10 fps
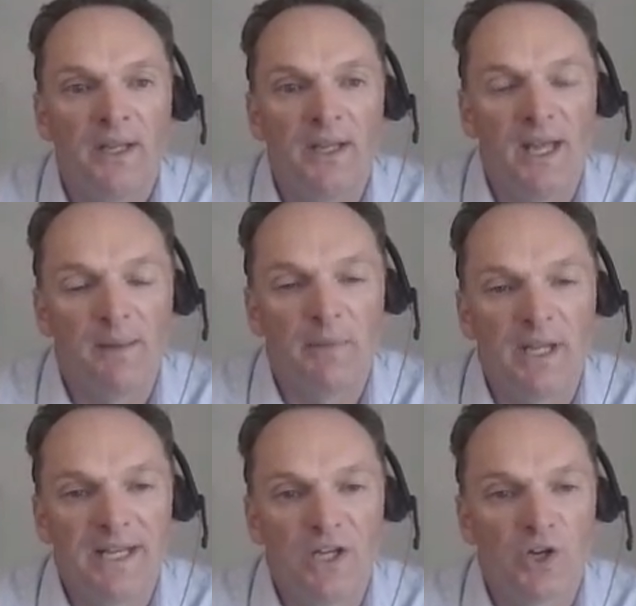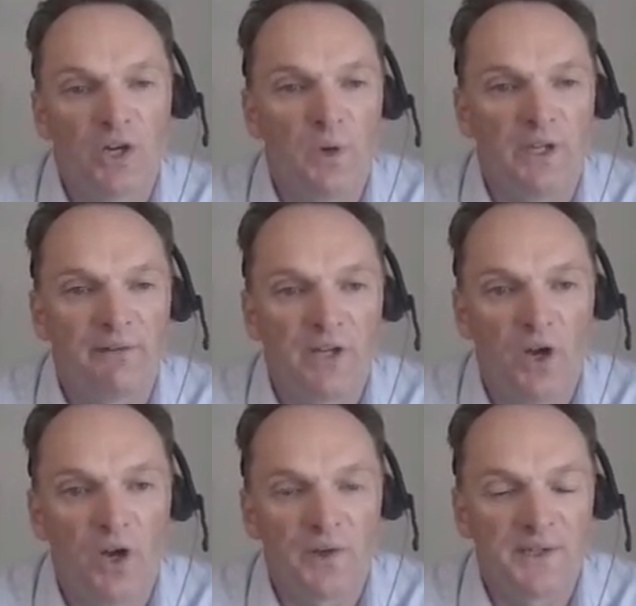And then look at what you've
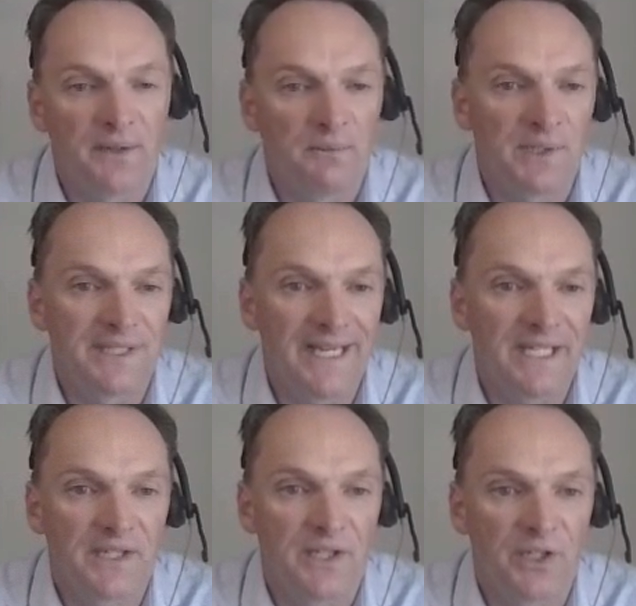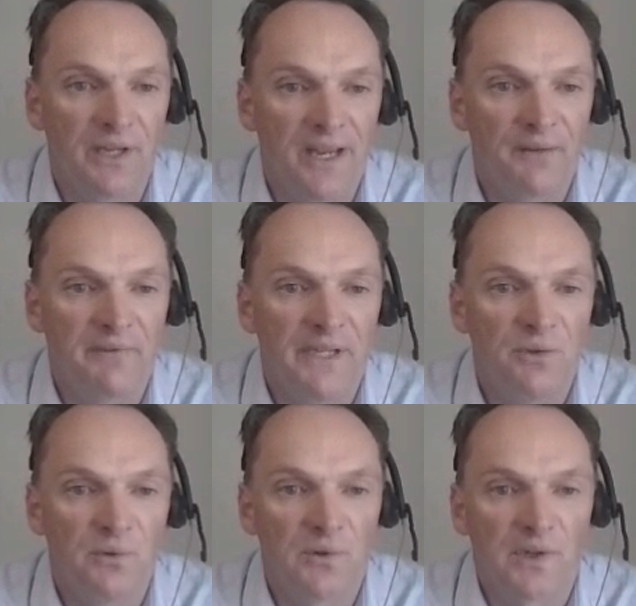got. So what data do you have within
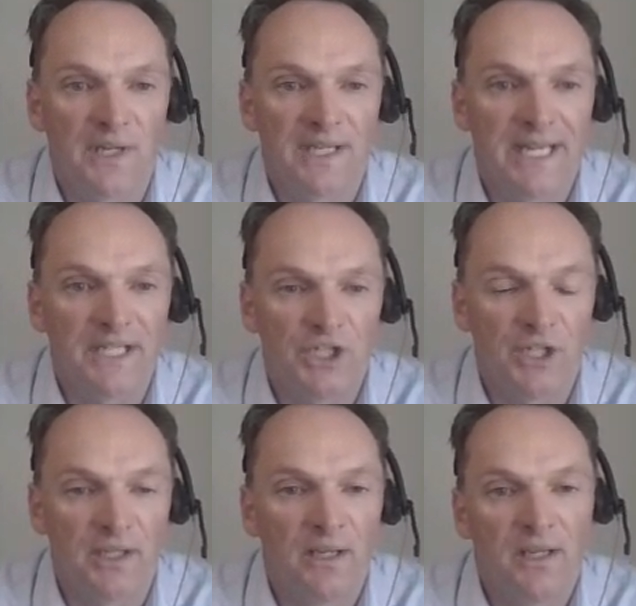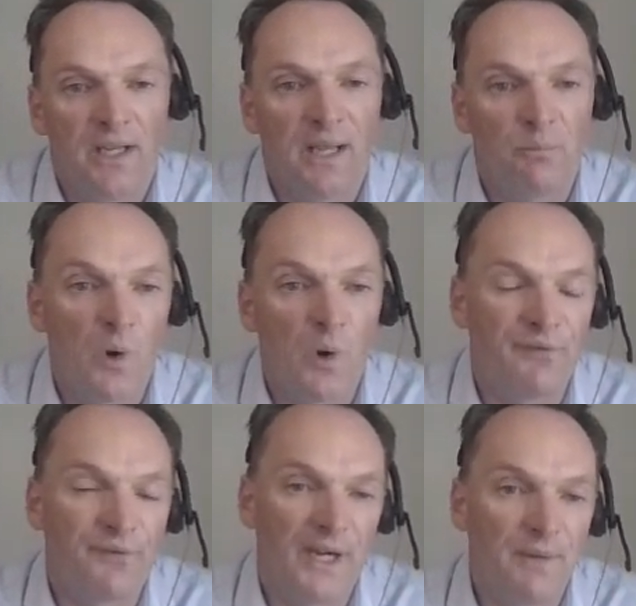your organization? What
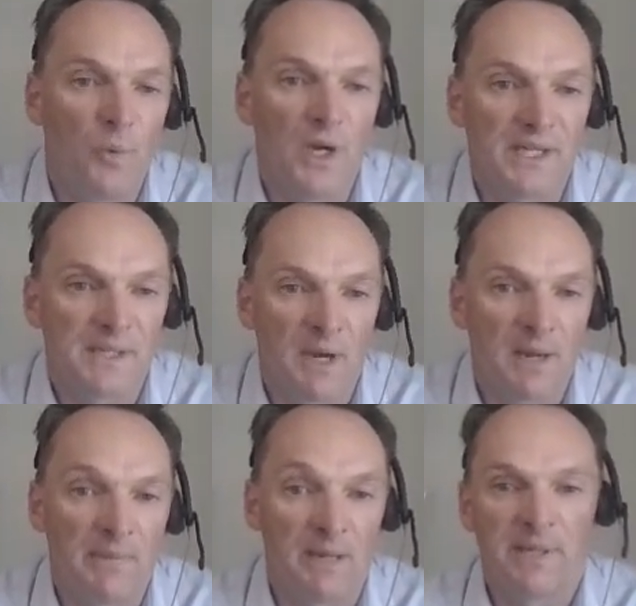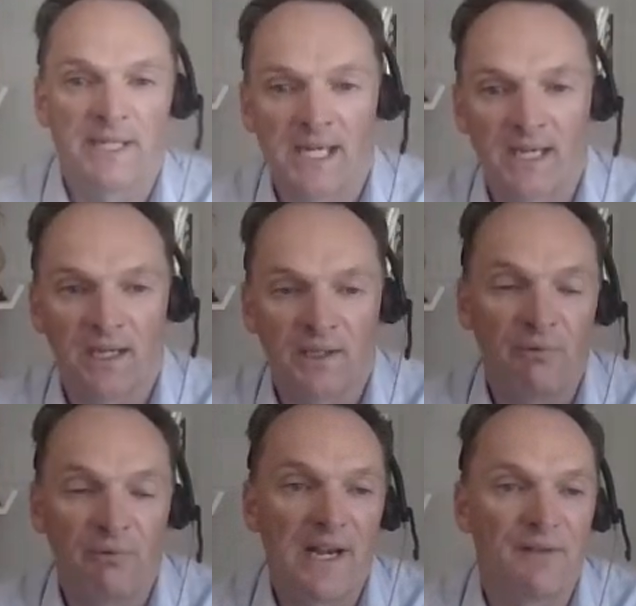frameworks might be particularly
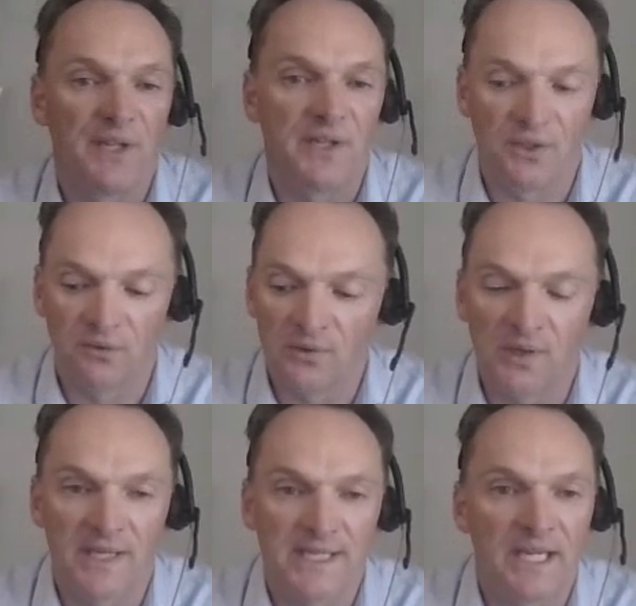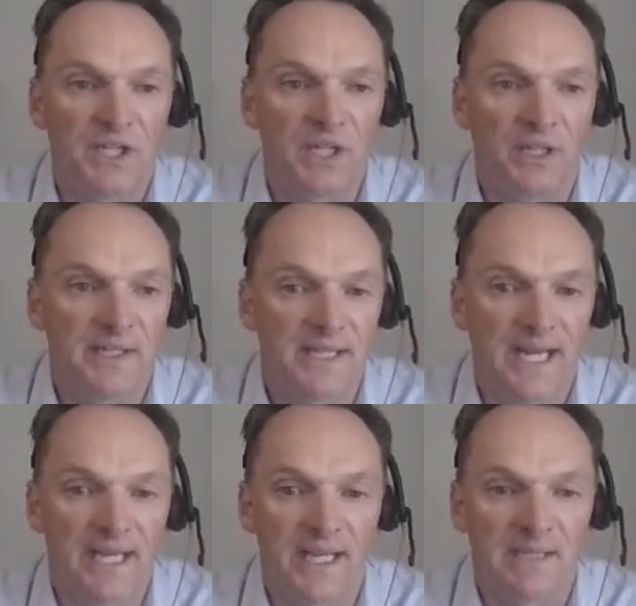relevant to your organization? As I
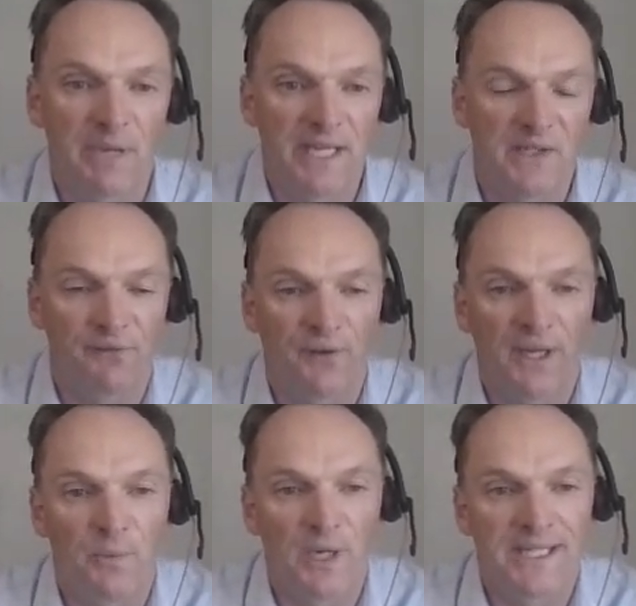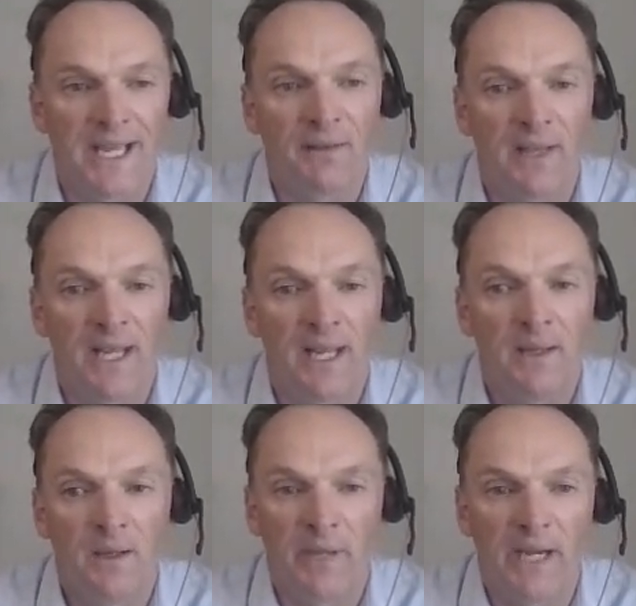said, there's plenty of frameworks out there.
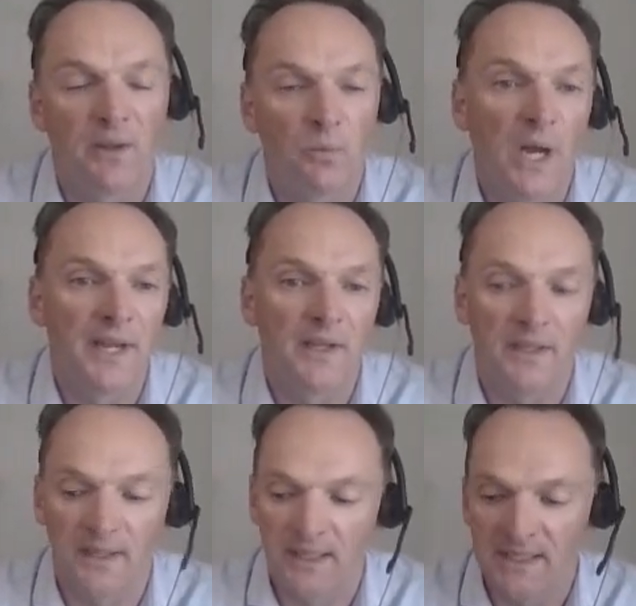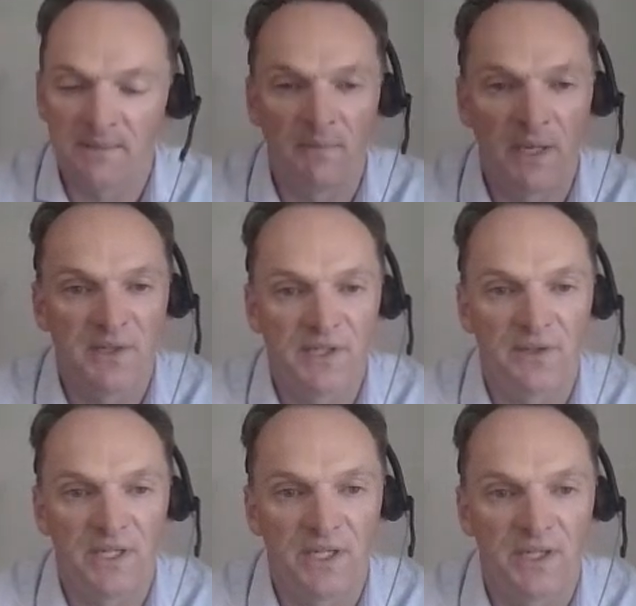Pick the one that is most
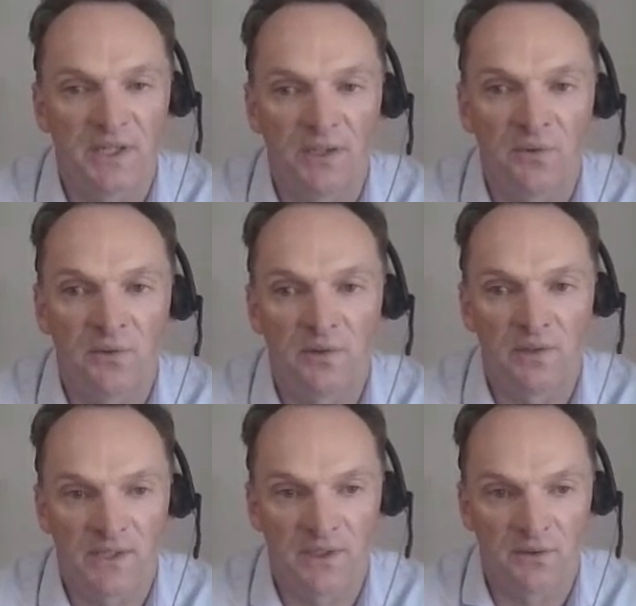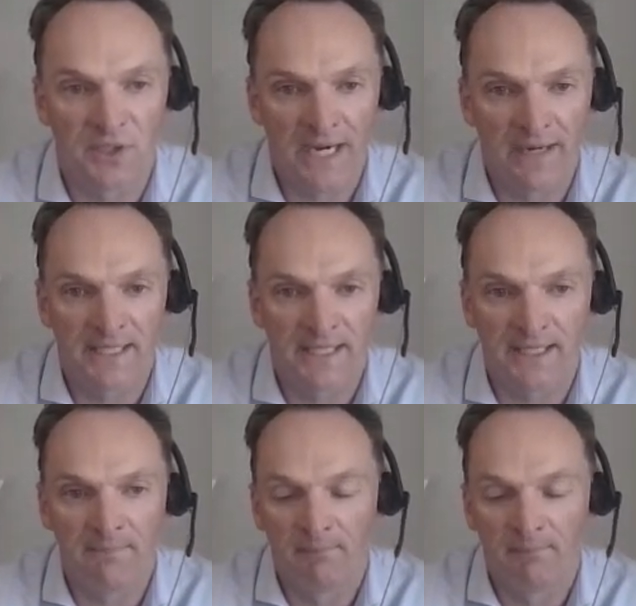suited to your charity.